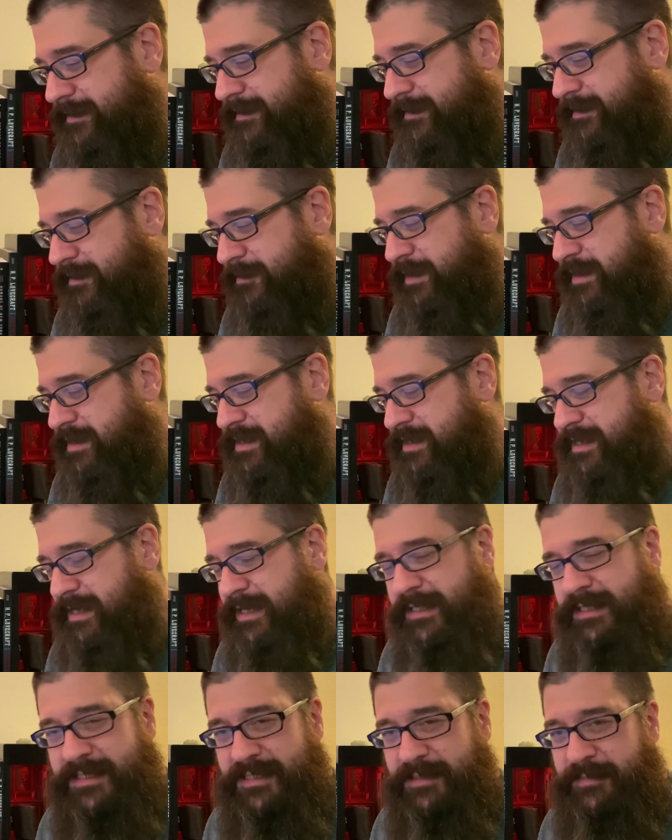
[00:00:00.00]
Quitters
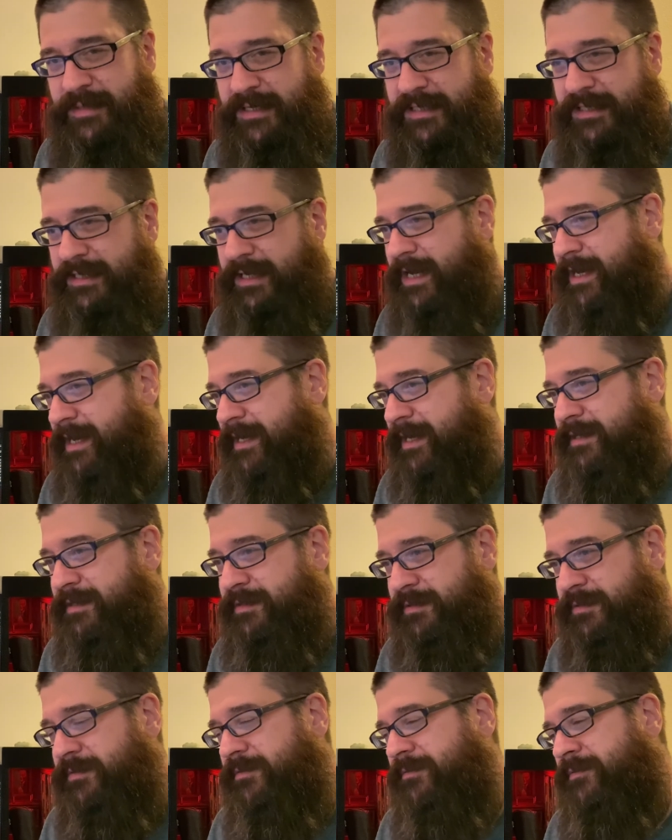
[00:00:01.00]
Inc. is about a guy
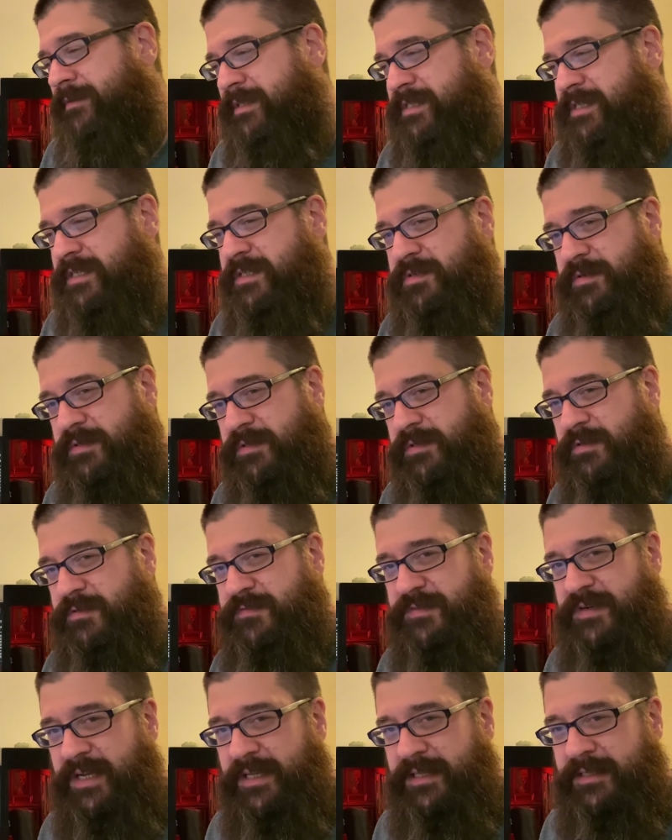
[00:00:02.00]
who runs into an old
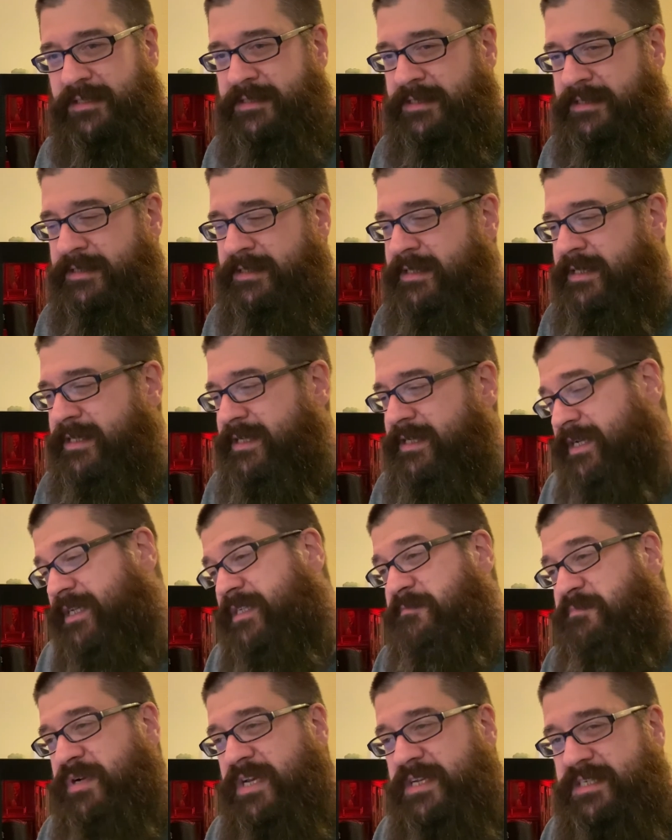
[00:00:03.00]
friend, and he's
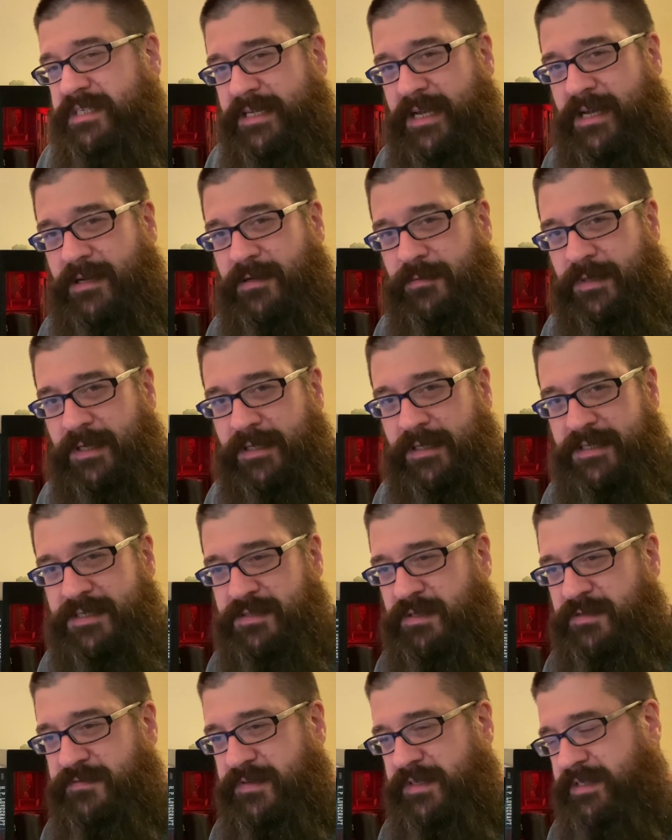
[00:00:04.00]
impressed at how well his
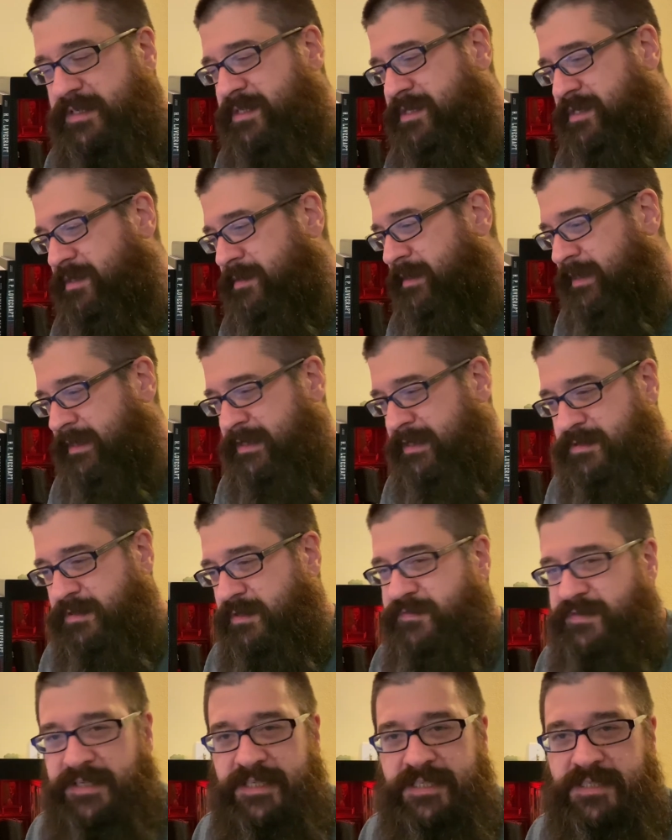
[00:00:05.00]
old friend is doing. His old
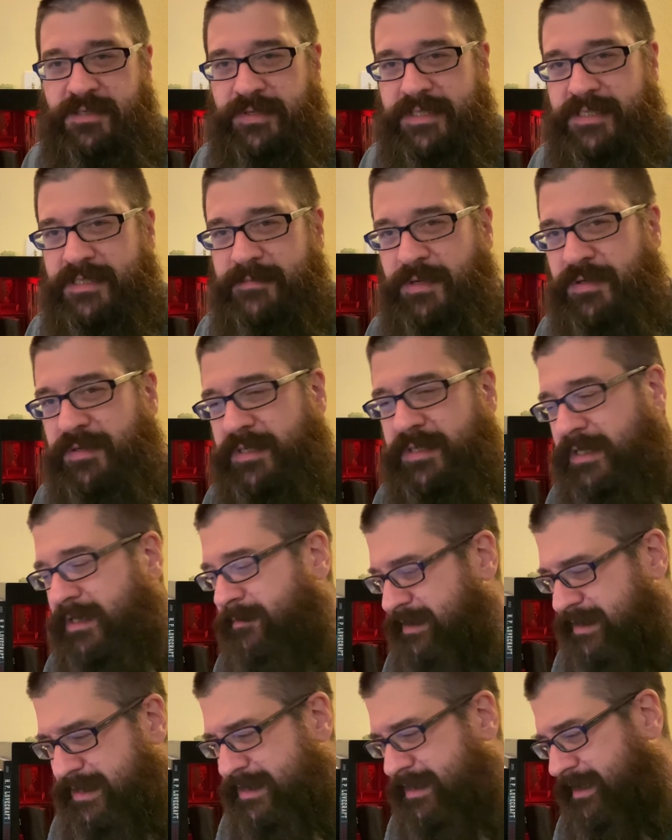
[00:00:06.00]
friend has quit smoking,
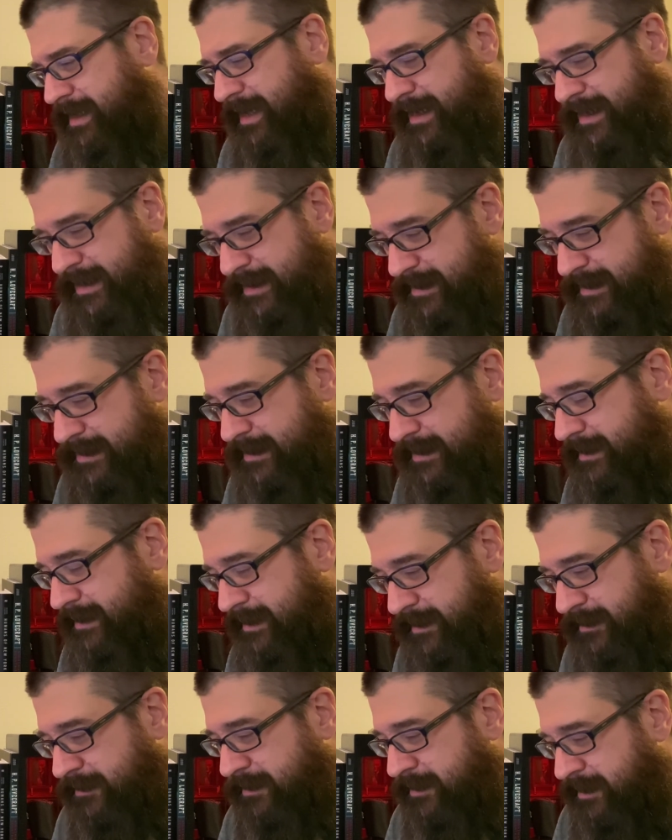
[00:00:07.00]
but this guy is,
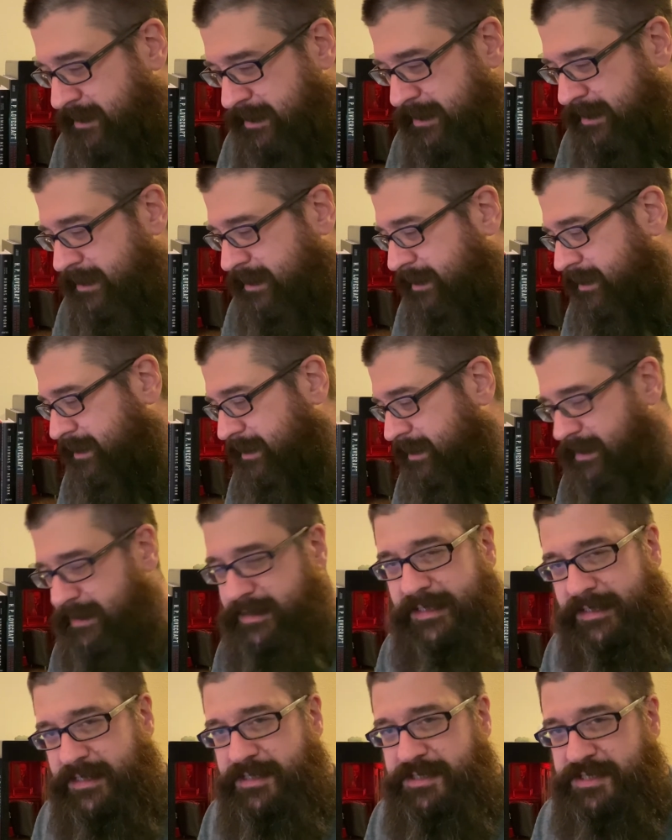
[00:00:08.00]

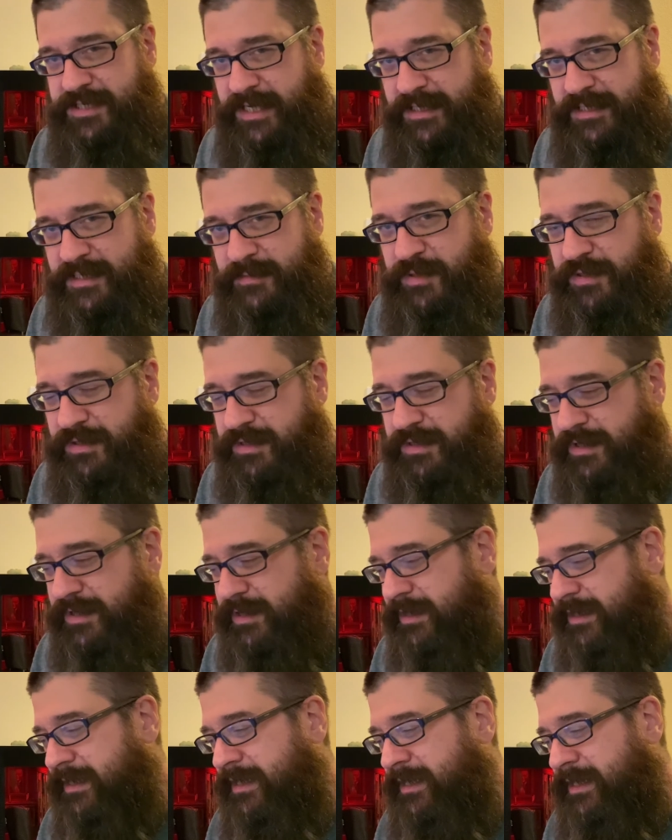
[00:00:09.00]
addicted chain
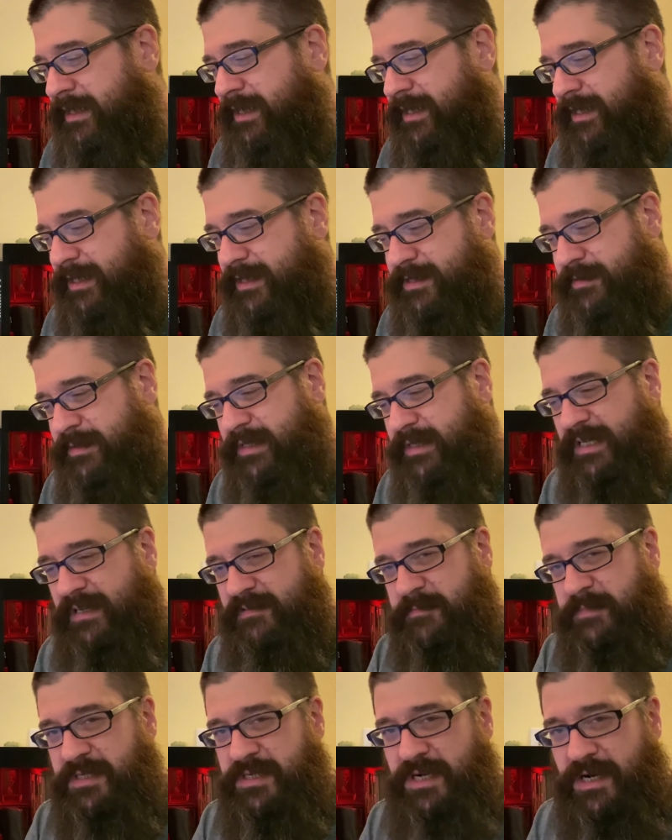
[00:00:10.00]
smoker, and so he gives
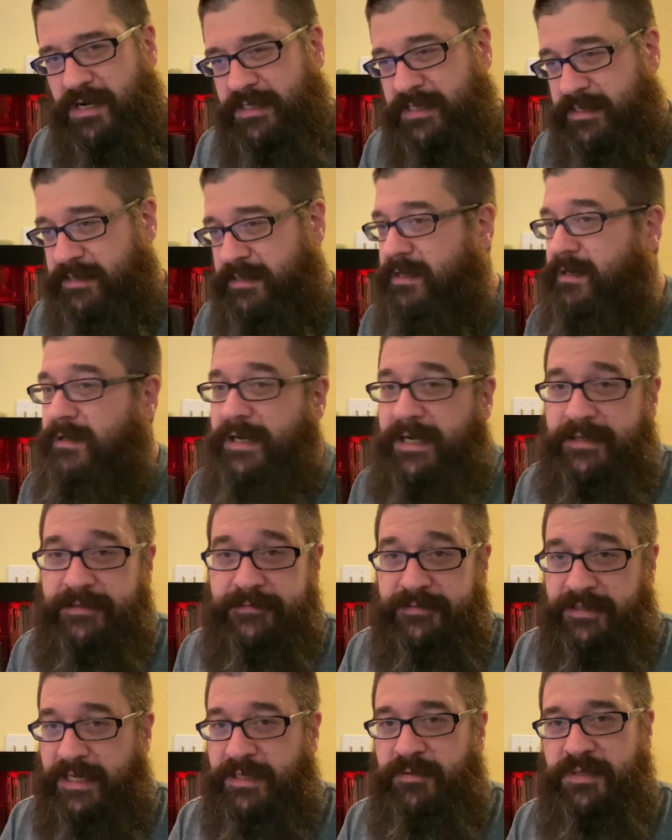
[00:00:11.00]
him a card and says, oh,
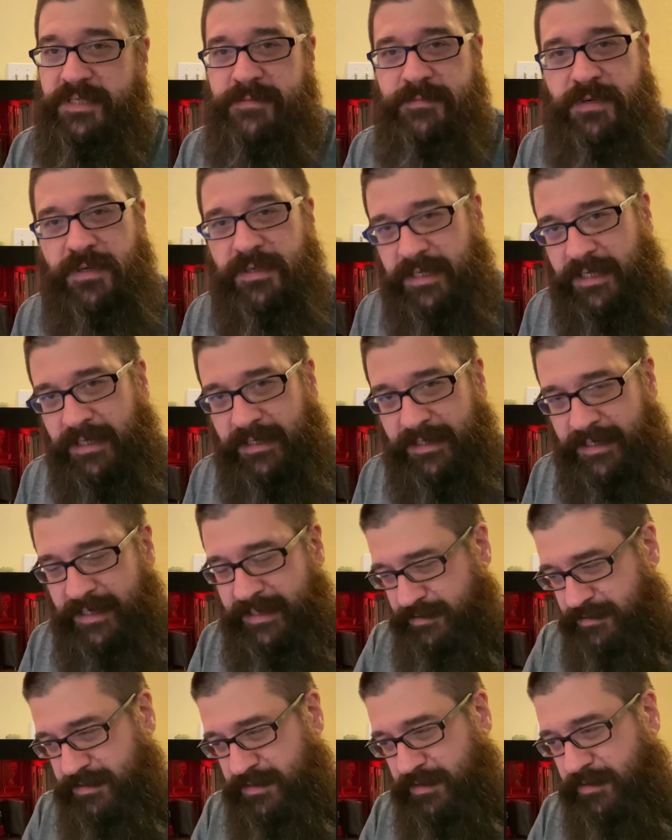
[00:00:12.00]
I quit smoking and I
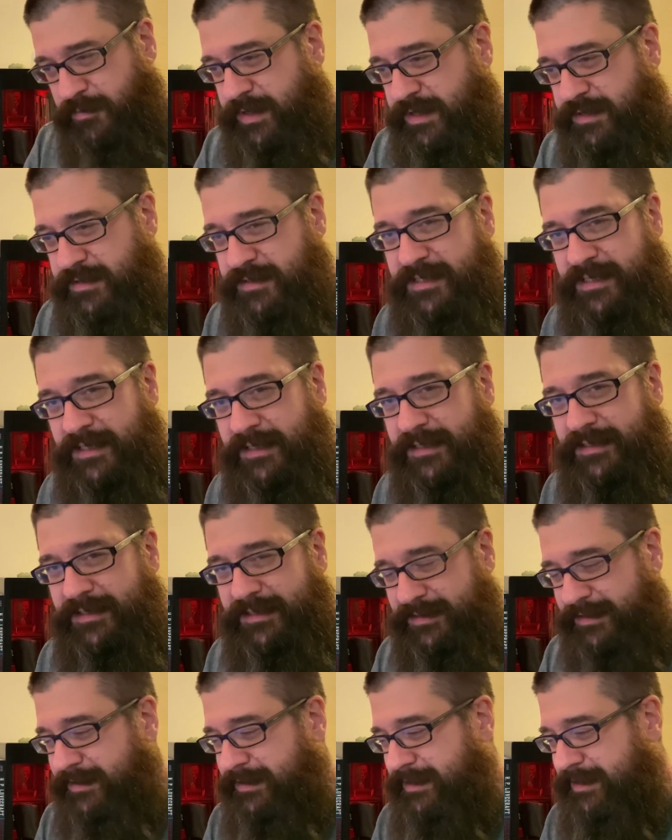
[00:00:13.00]
use Quitters Inc.
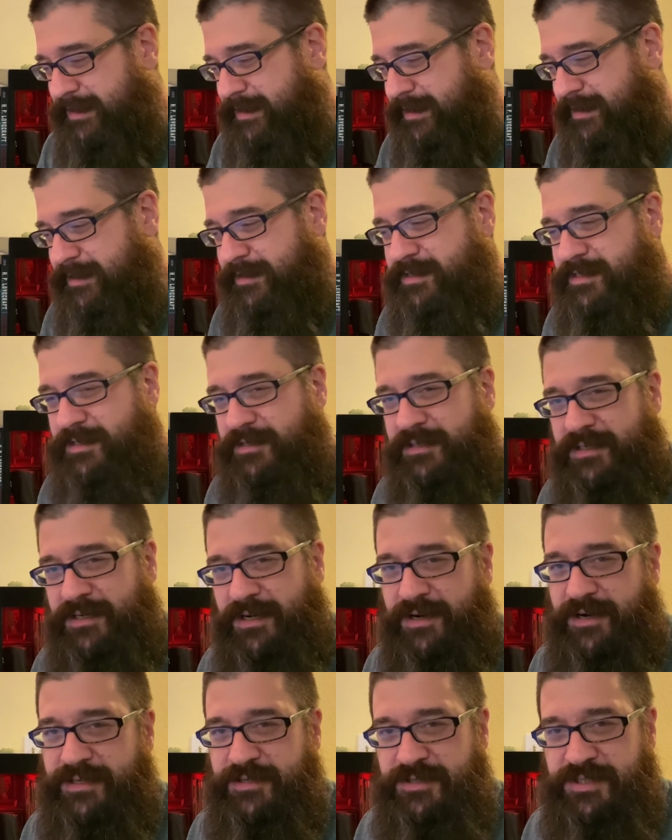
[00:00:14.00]
and here's their
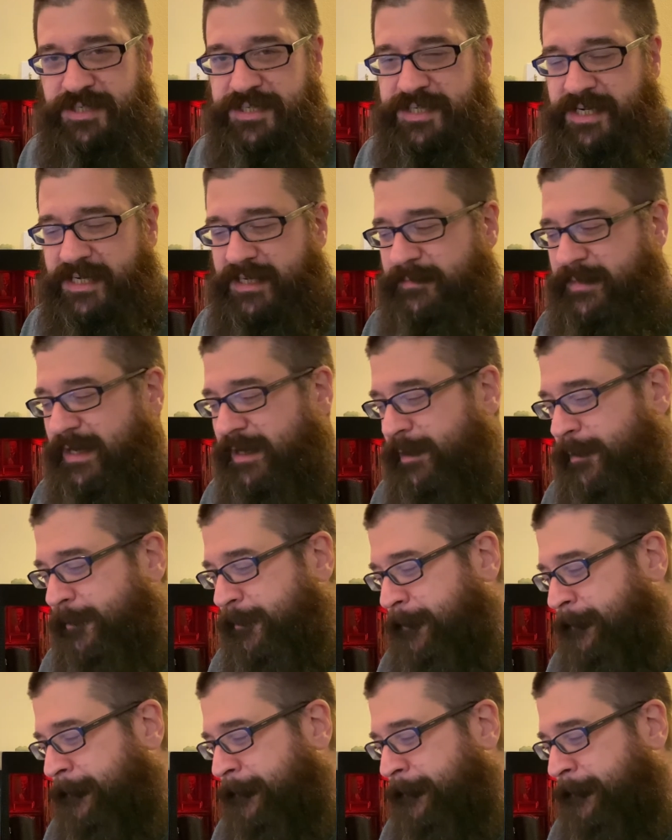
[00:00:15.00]
card, you should check them out.